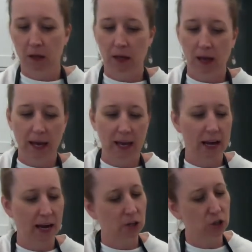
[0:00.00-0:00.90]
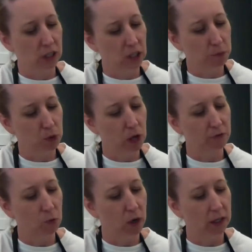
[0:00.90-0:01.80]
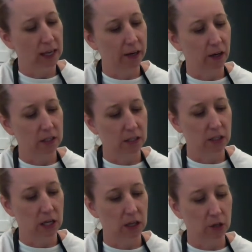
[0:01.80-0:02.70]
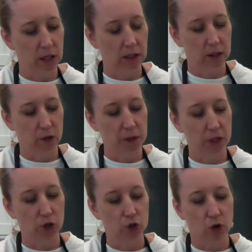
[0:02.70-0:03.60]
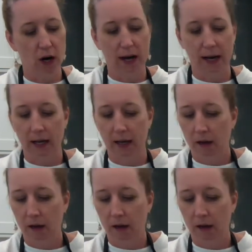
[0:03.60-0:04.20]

okay, and I actually need to pull off one layer because it looks a little bit dry